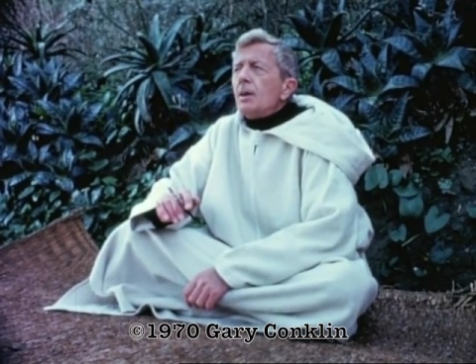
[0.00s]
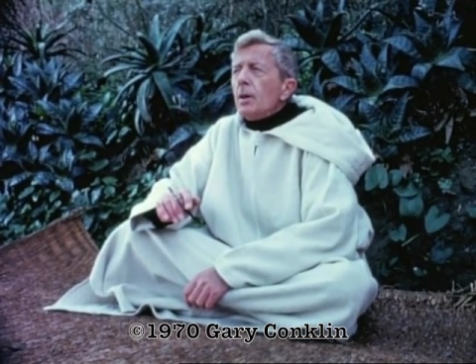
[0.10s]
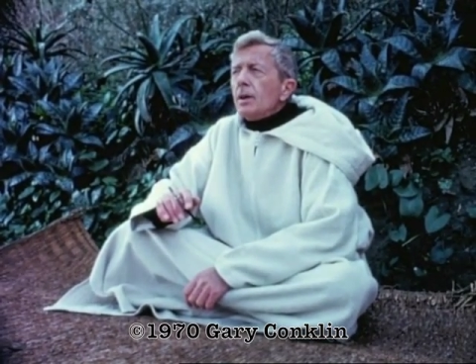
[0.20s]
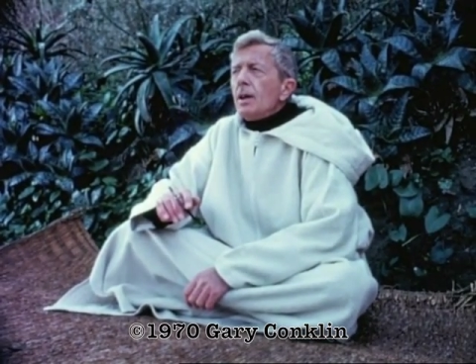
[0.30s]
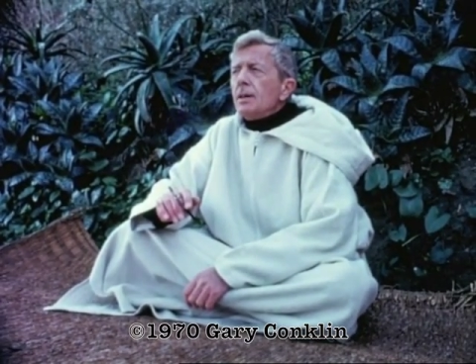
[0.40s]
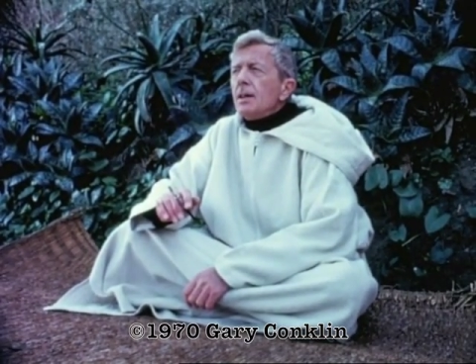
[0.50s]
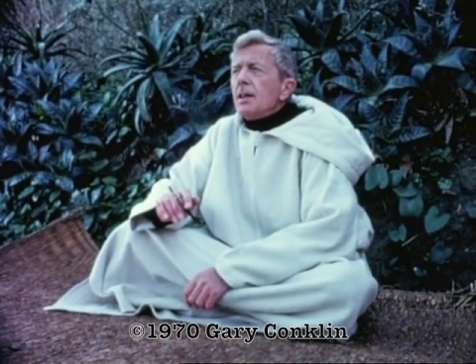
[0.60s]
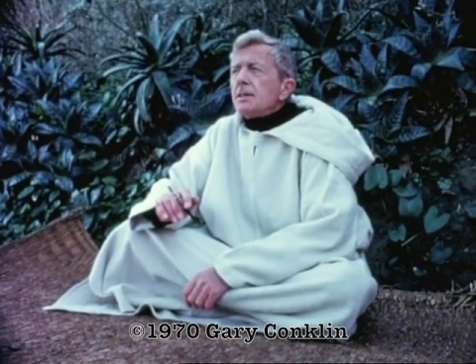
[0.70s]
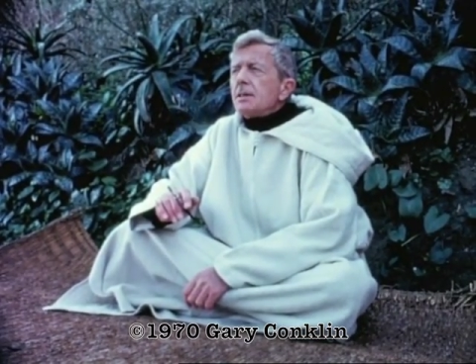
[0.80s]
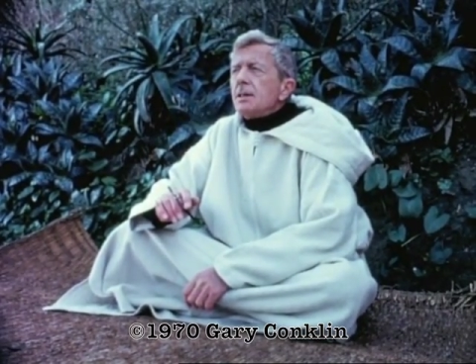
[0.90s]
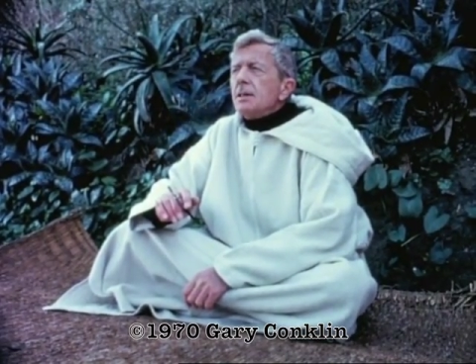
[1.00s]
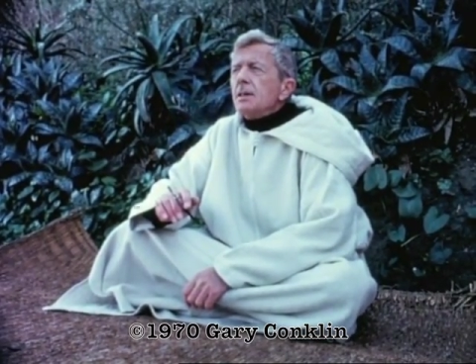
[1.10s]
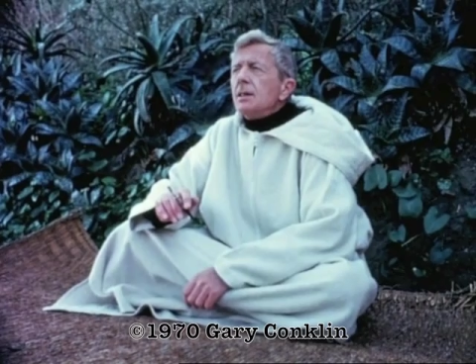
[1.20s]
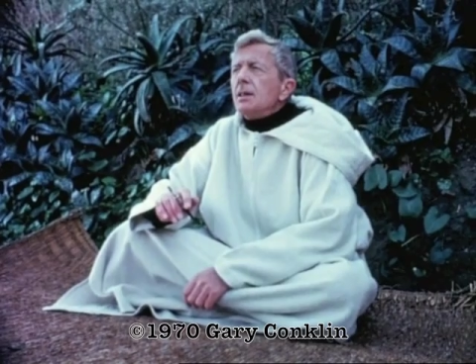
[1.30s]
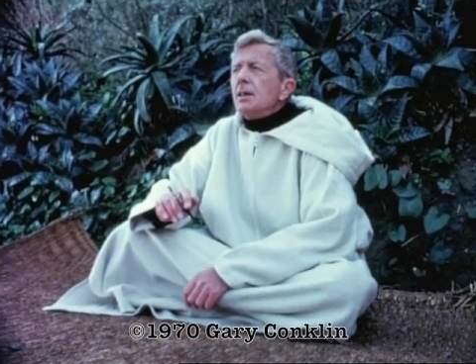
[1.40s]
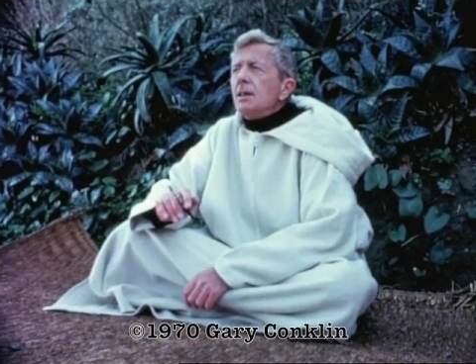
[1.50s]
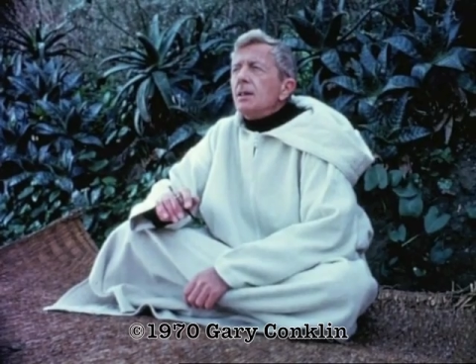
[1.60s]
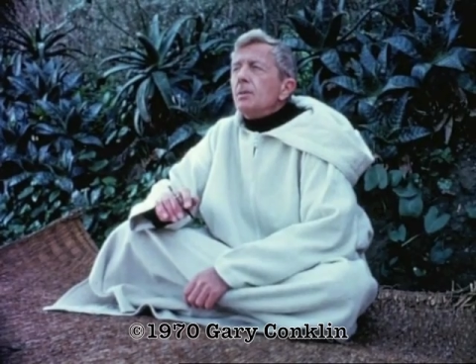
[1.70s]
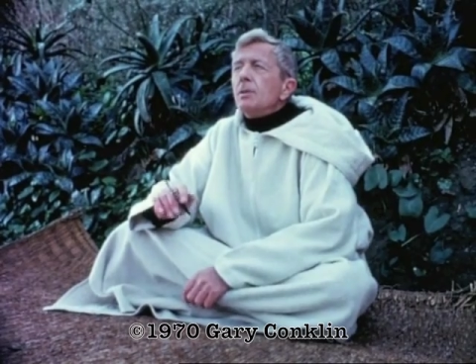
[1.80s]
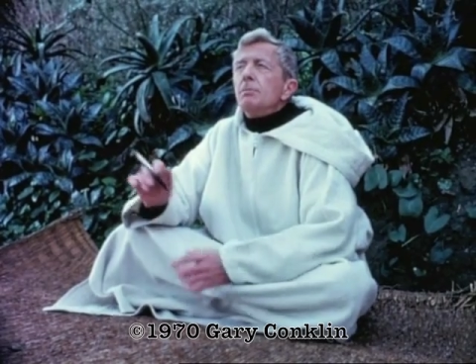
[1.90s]
went on dancing
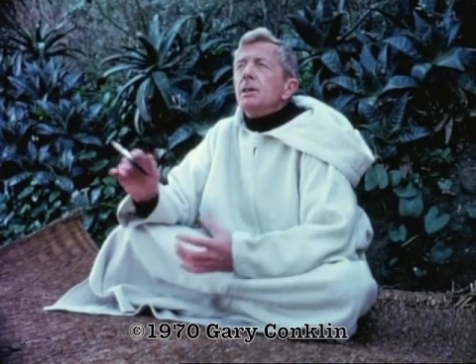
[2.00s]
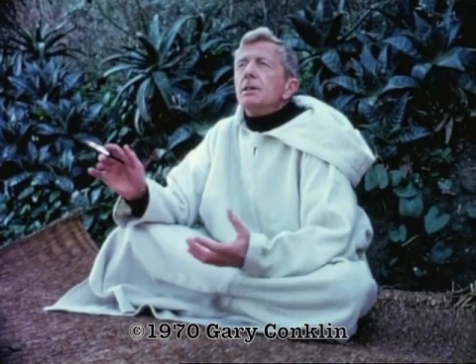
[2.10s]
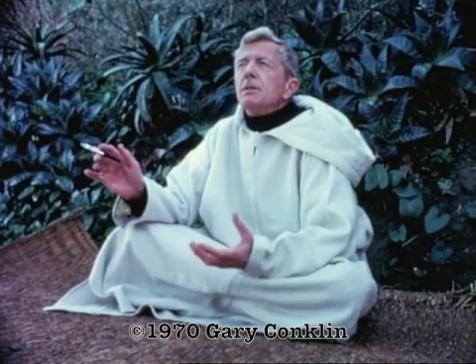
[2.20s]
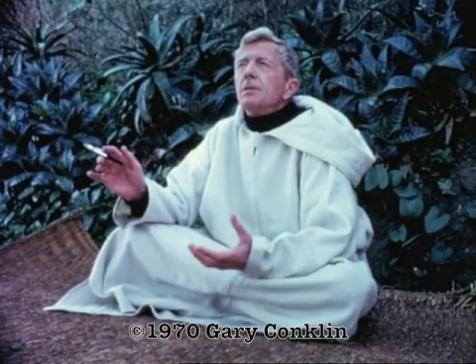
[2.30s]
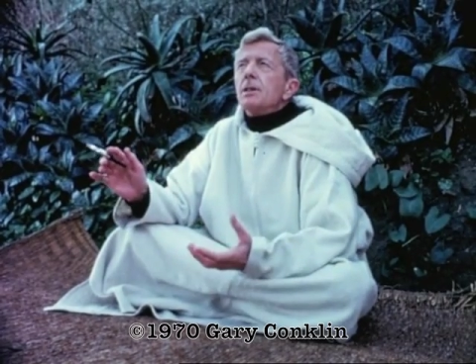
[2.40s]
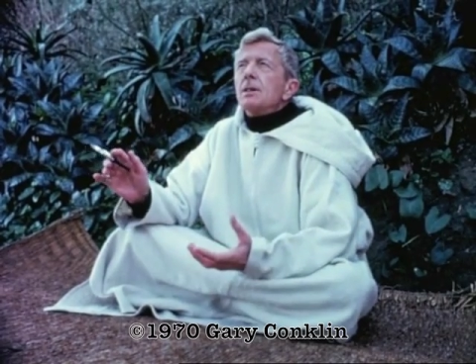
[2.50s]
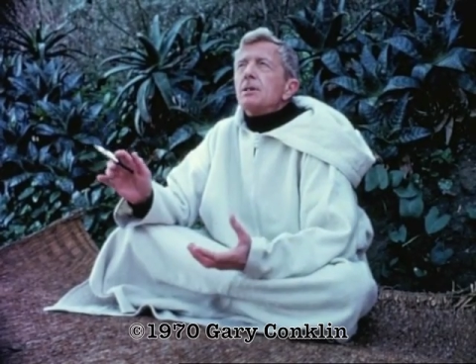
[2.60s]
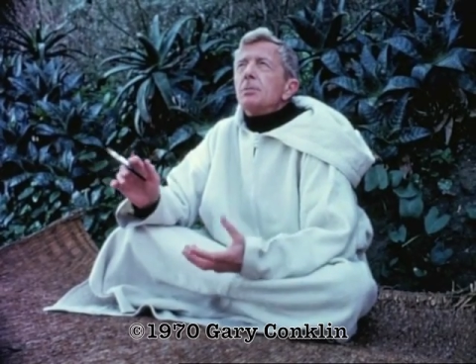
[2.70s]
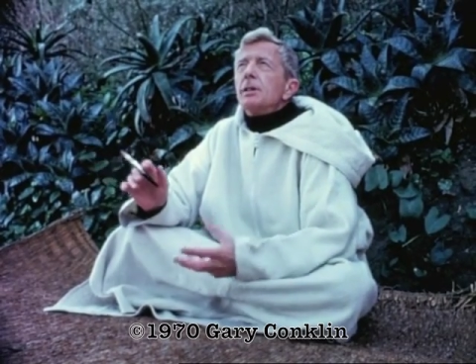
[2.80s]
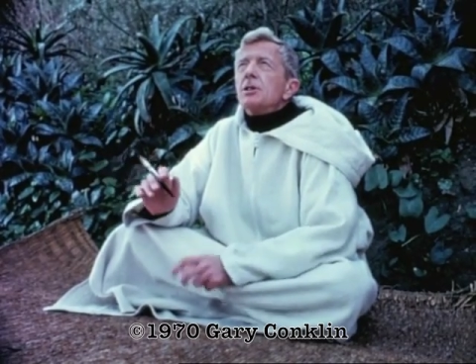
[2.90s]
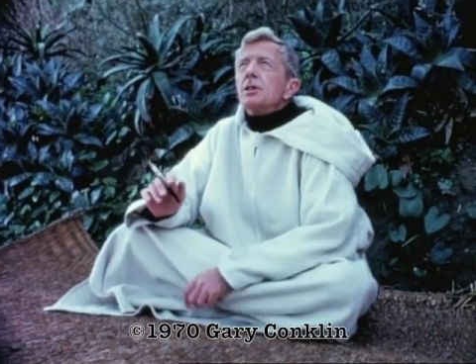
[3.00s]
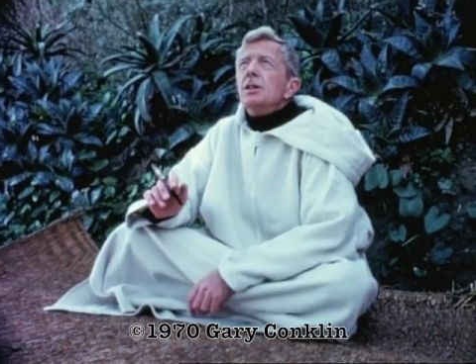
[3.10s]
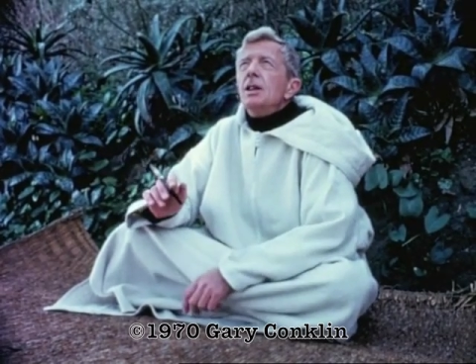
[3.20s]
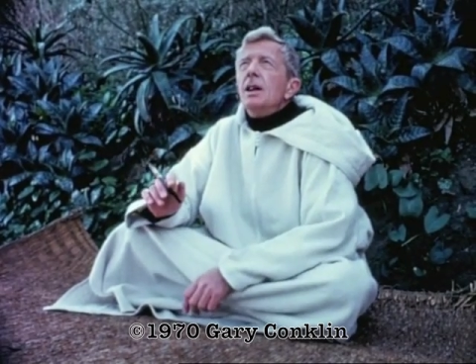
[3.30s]
with a beatific expression,